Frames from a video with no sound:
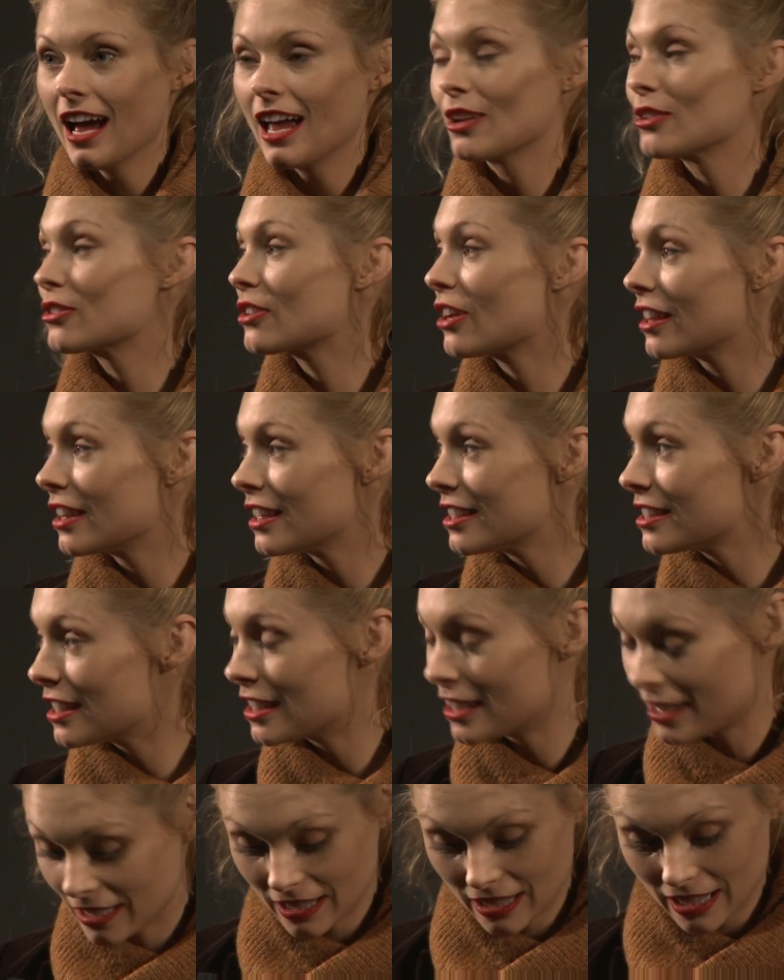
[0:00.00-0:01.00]
and I was going, this
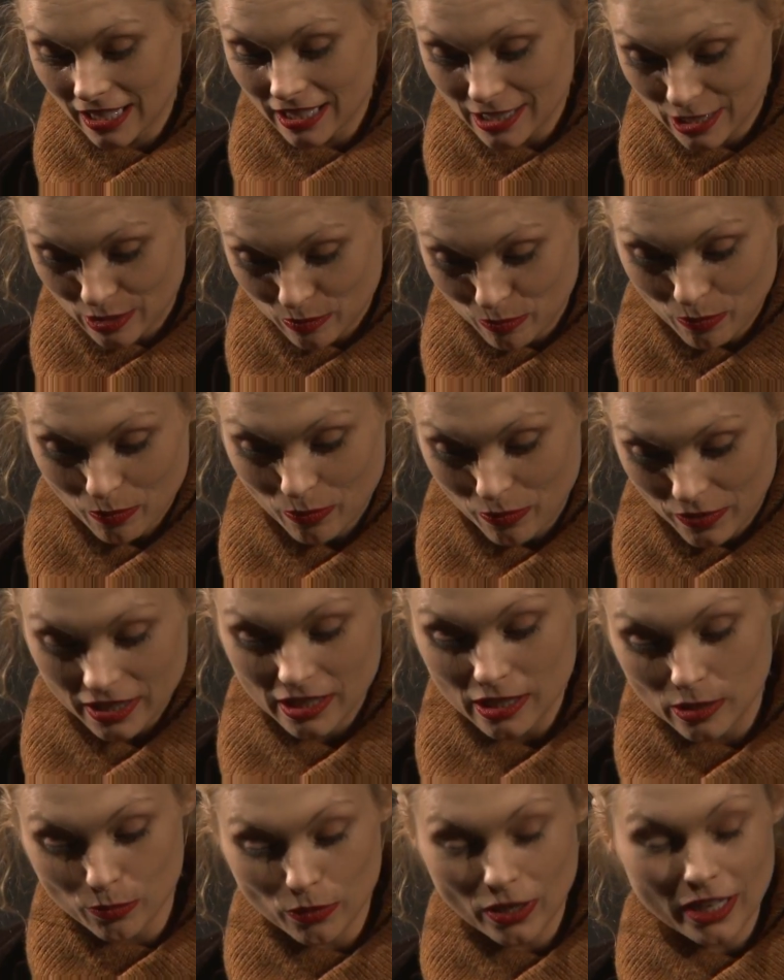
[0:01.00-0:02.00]

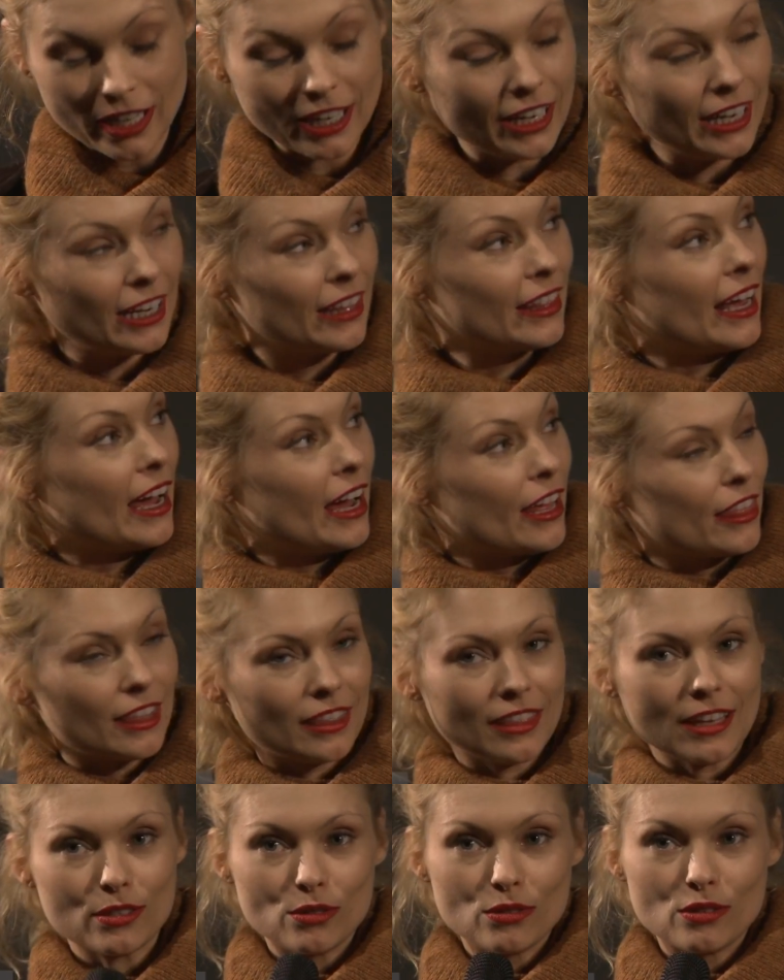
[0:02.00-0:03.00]
is brilliant. And I
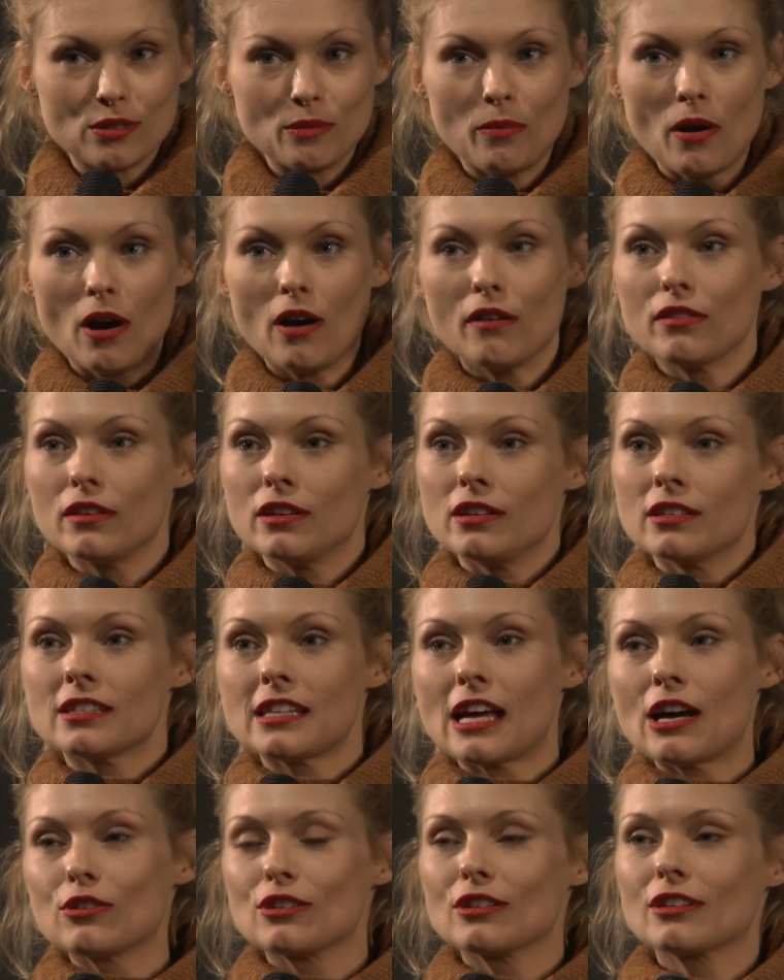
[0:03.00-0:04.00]
think that's also part of the
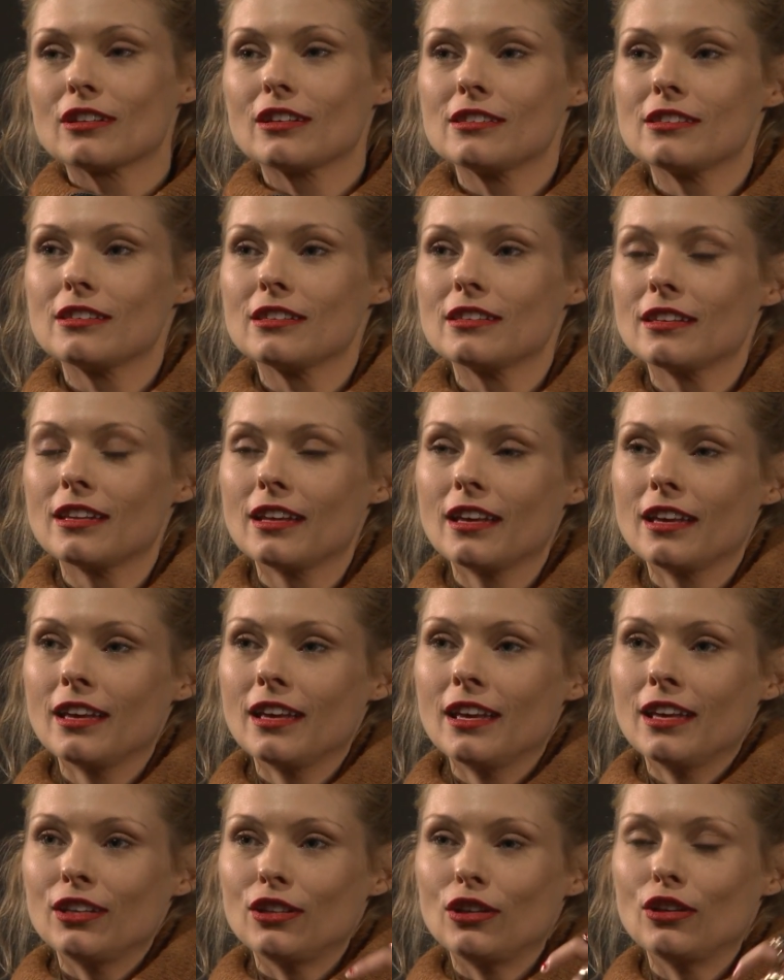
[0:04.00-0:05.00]
nostalgia, because it,
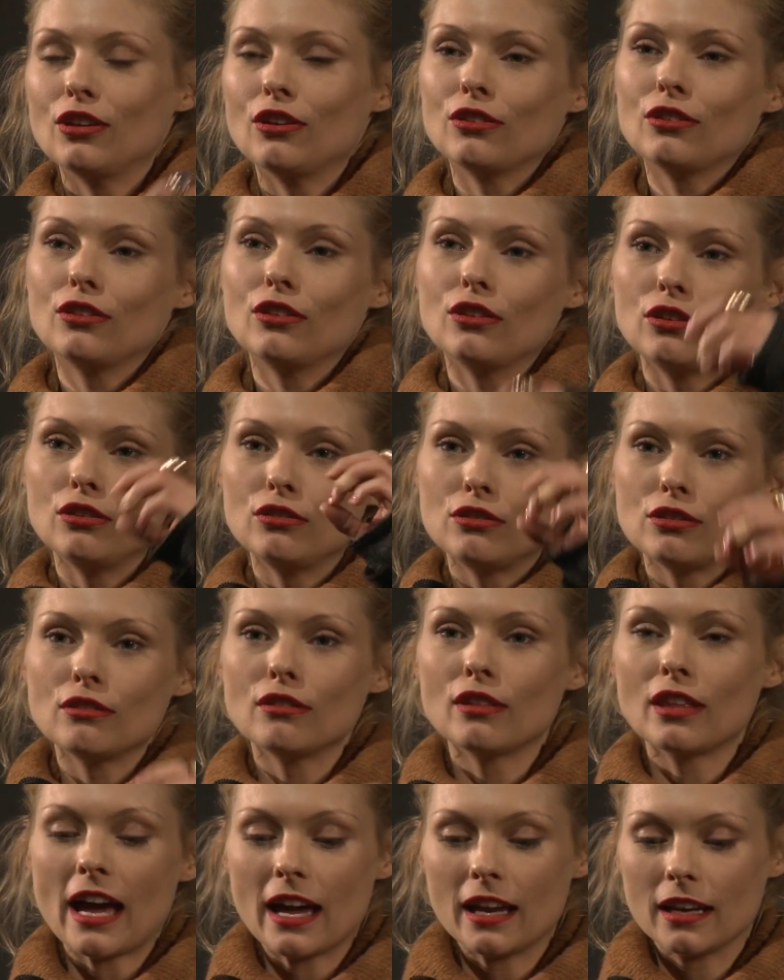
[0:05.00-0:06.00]
you know, you do
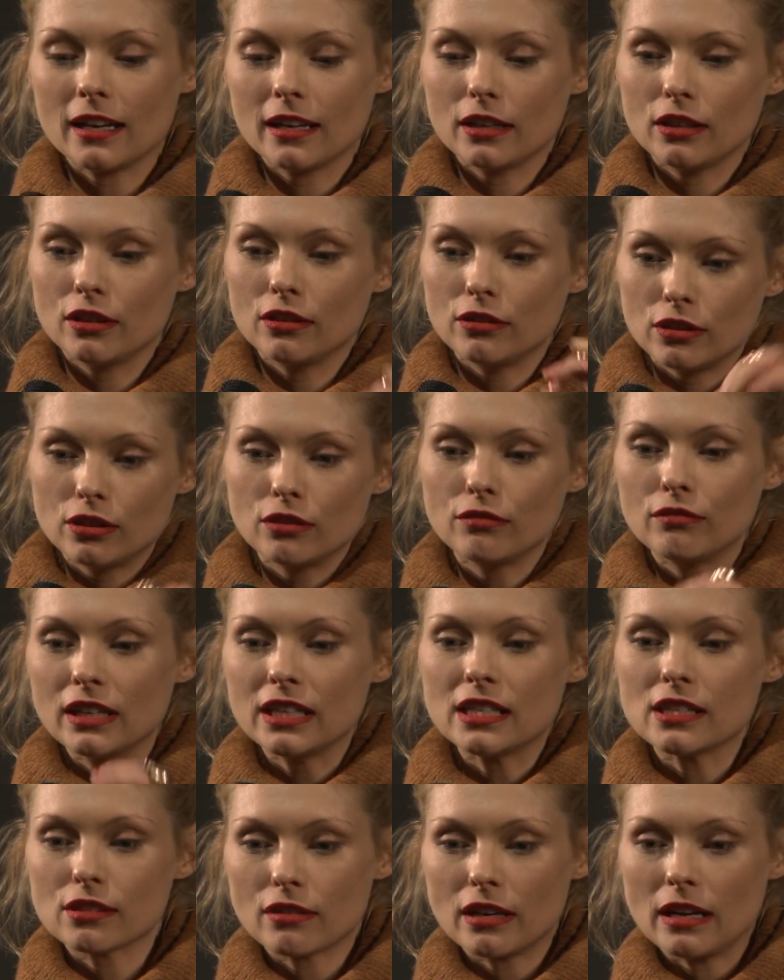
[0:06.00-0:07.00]
that, you
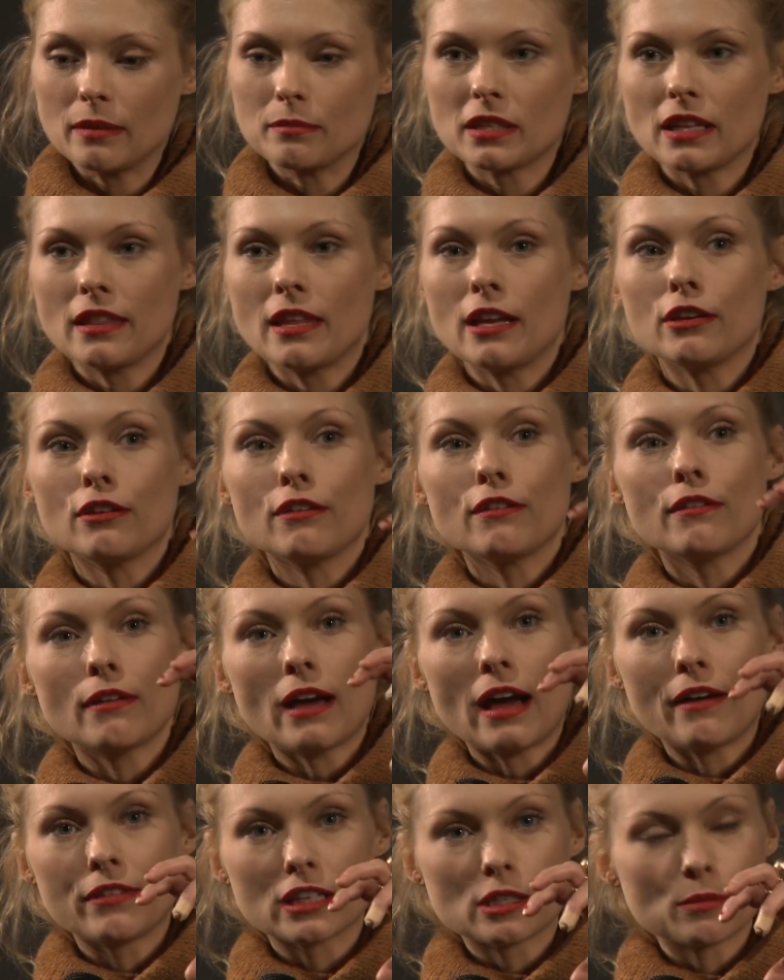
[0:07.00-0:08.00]
read a script, and then you
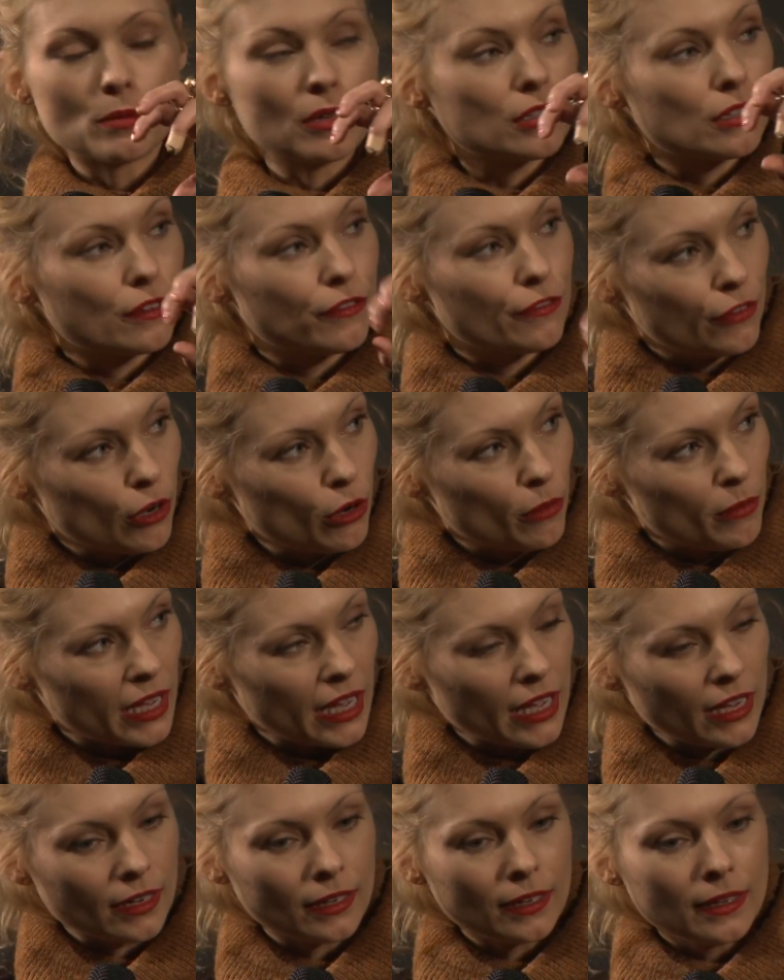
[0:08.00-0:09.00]
have the experience of filming
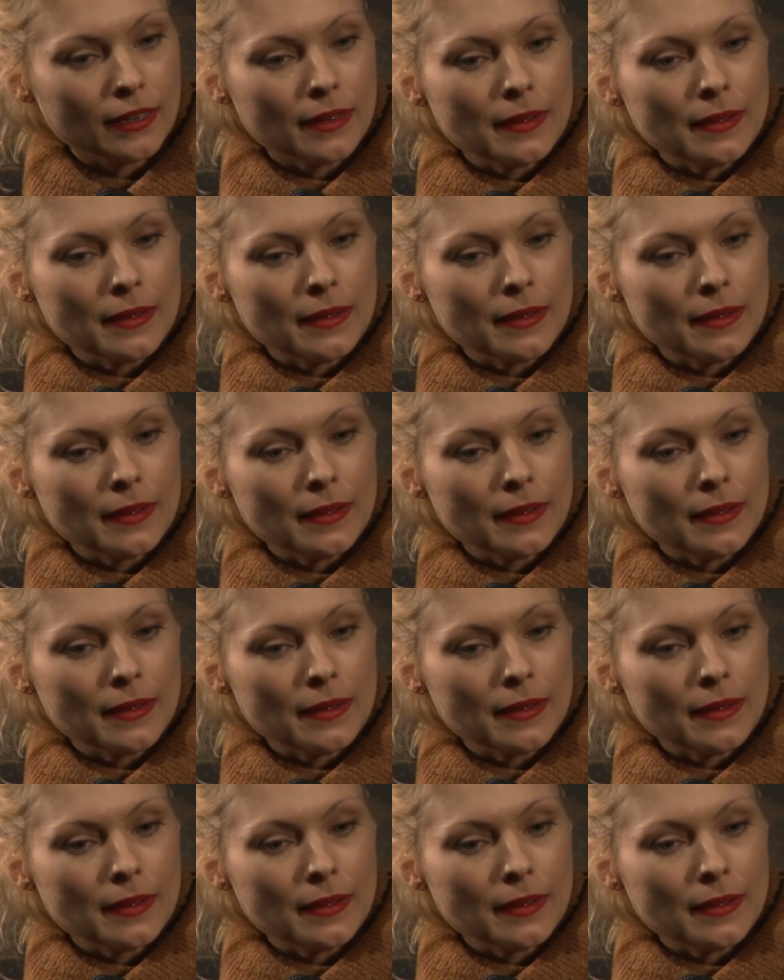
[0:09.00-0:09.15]
it,